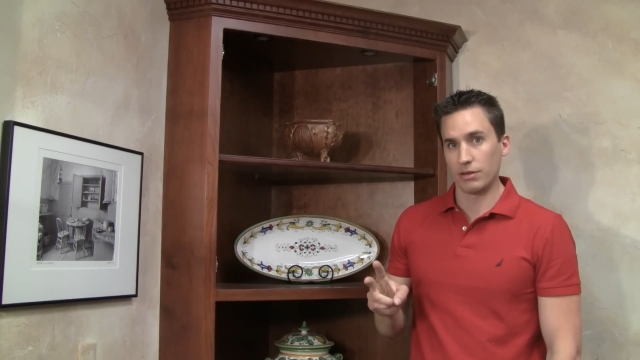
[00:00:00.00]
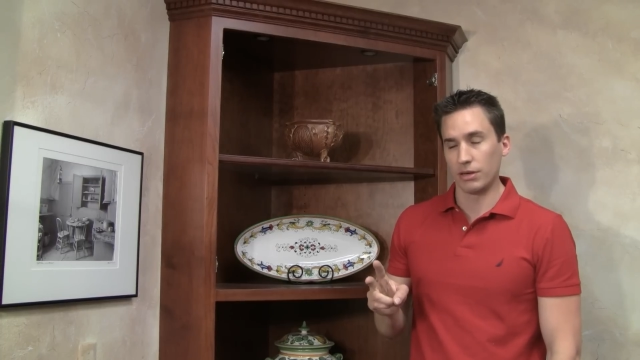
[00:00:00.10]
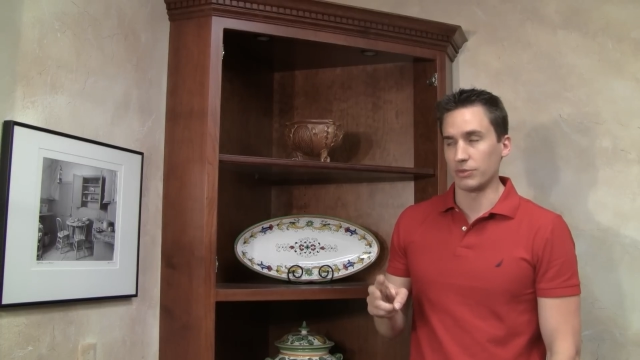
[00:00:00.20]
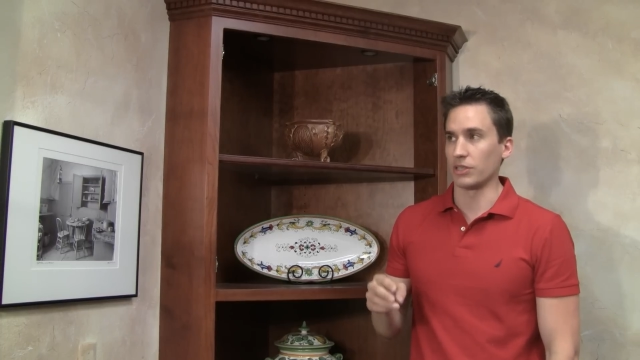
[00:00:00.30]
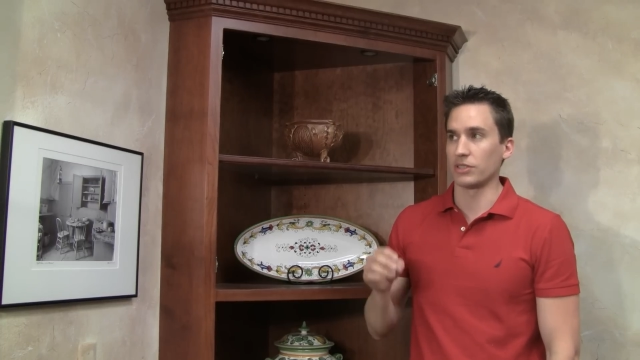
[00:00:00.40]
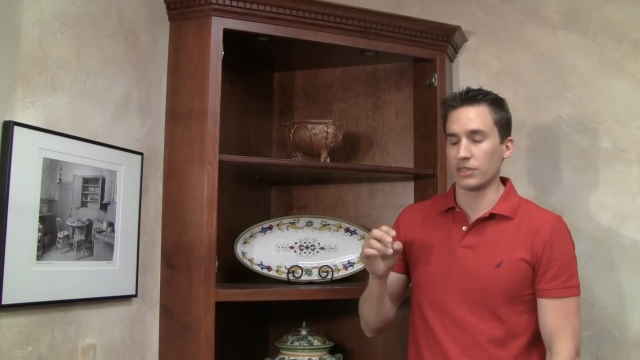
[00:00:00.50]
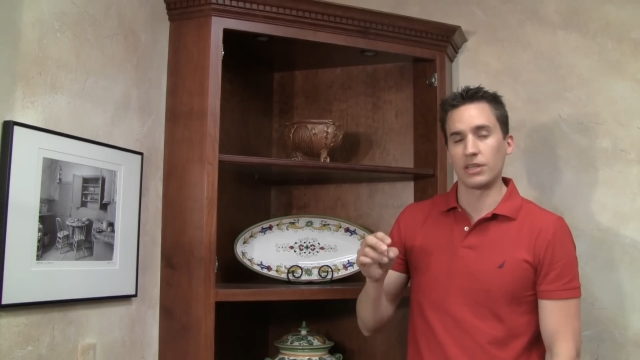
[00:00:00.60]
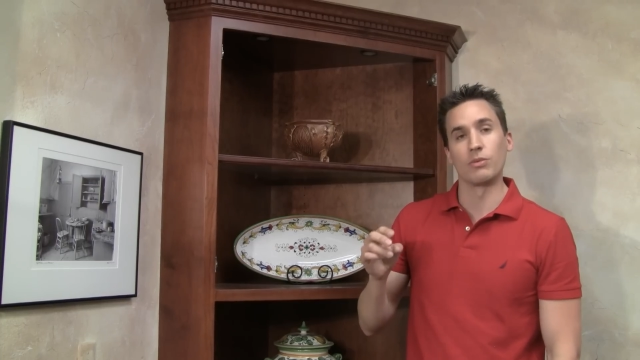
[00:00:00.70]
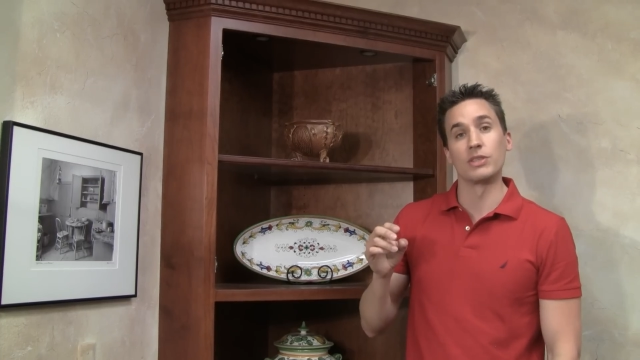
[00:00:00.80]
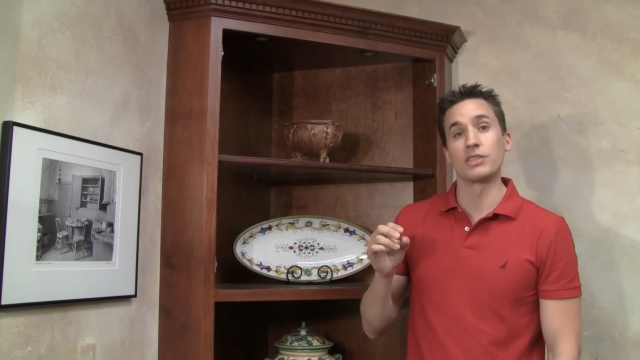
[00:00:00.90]
I'm sorry,
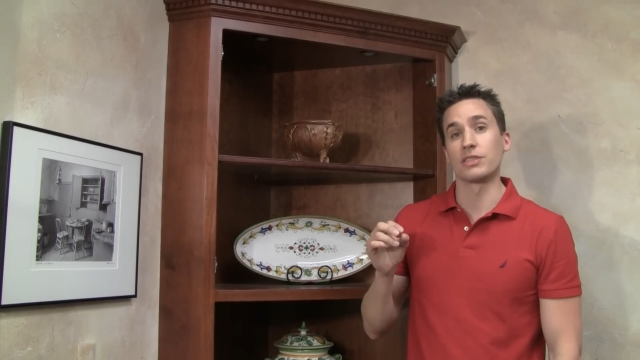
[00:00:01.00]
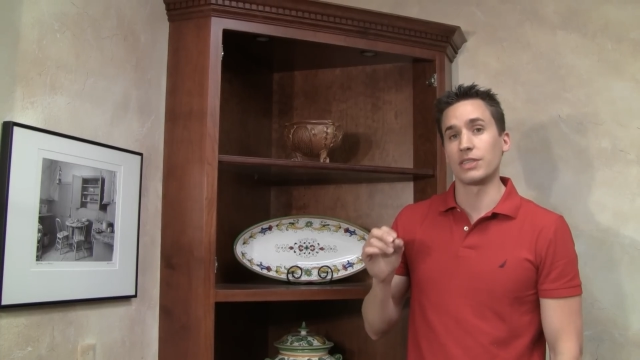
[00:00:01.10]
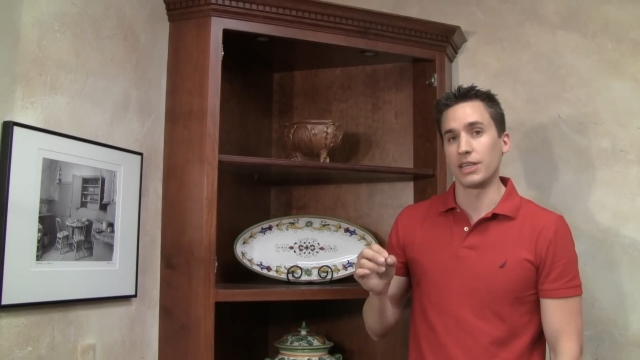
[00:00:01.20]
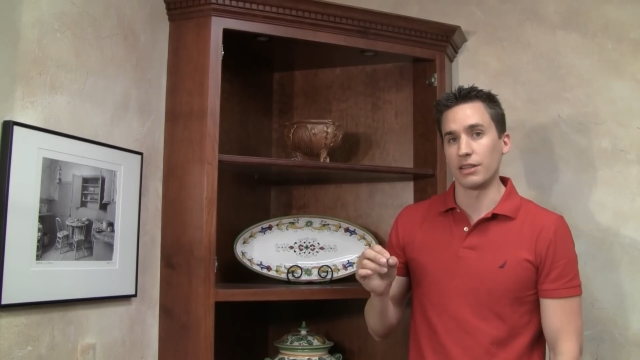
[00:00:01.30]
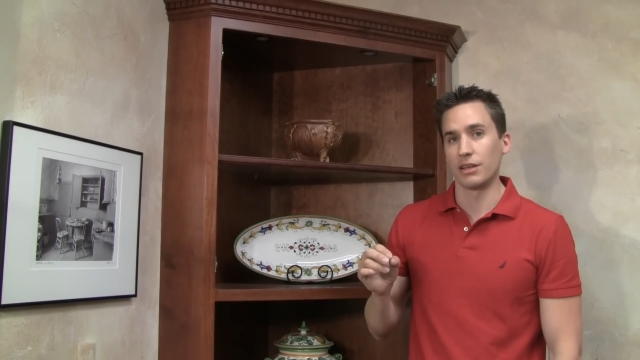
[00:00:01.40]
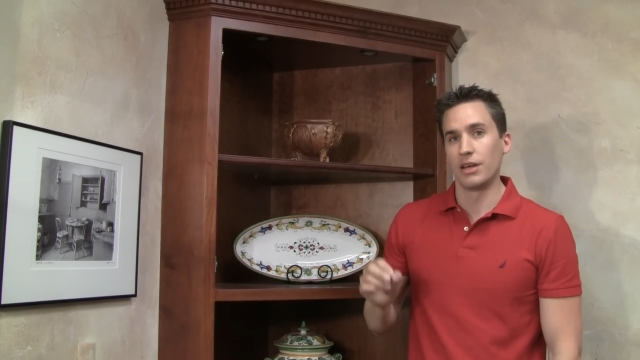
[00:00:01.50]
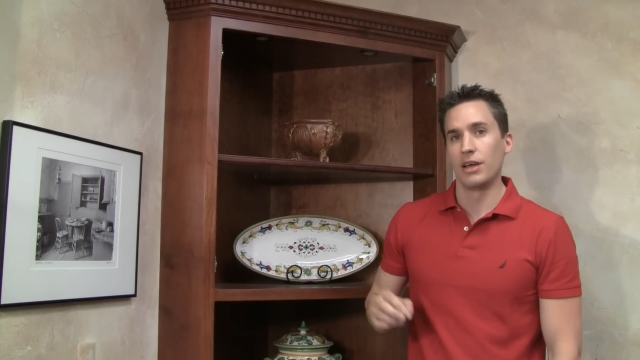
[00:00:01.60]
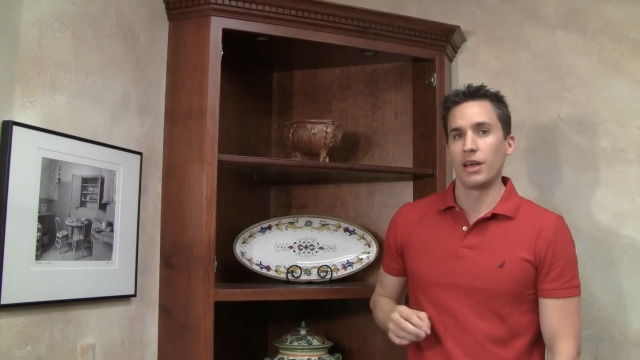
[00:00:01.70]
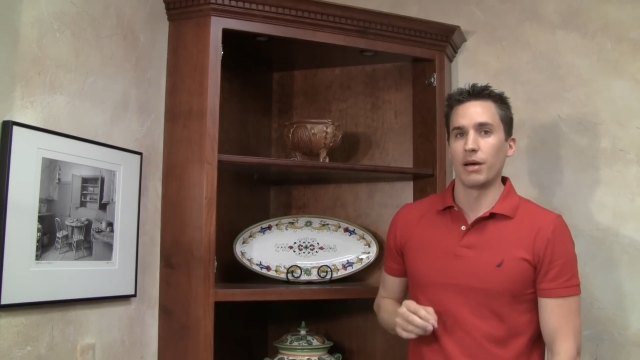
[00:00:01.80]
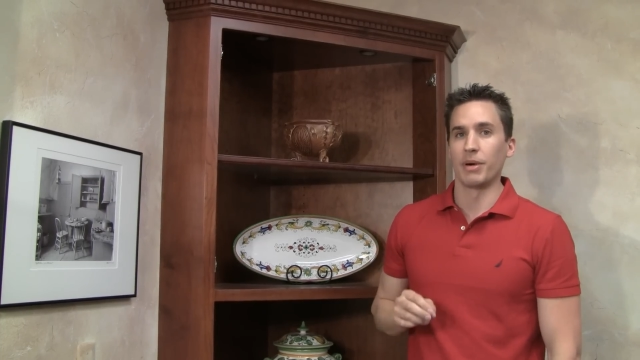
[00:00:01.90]
16 1/16
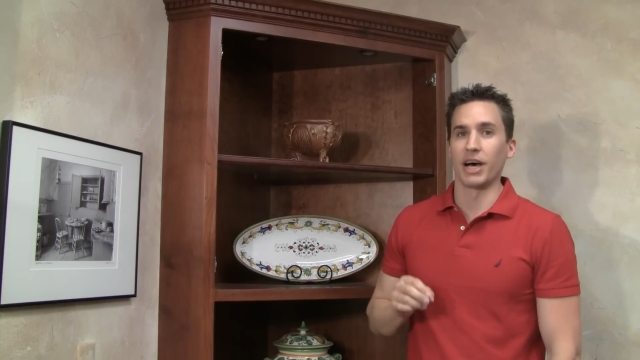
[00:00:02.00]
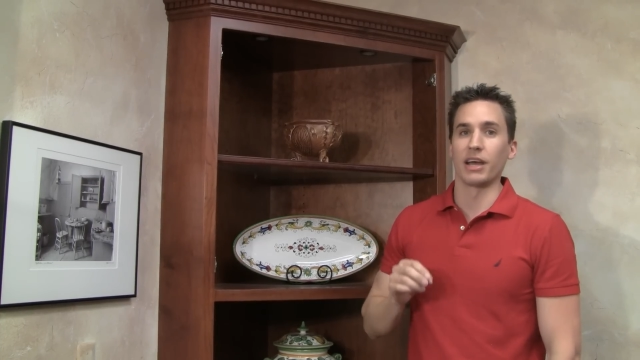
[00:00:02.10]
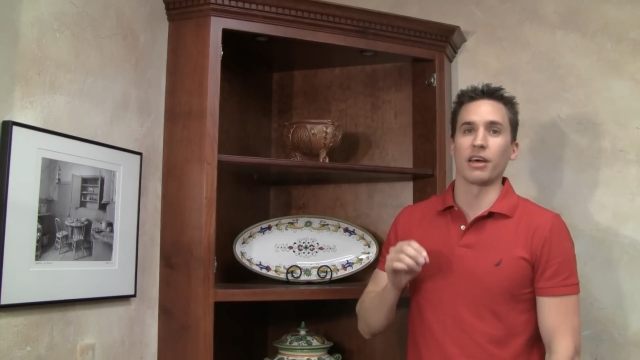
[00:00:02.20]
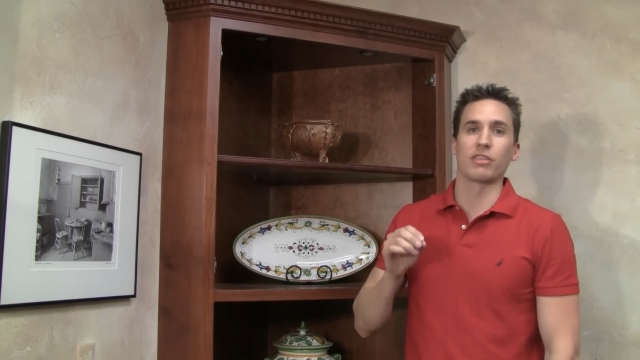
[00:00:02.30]
by a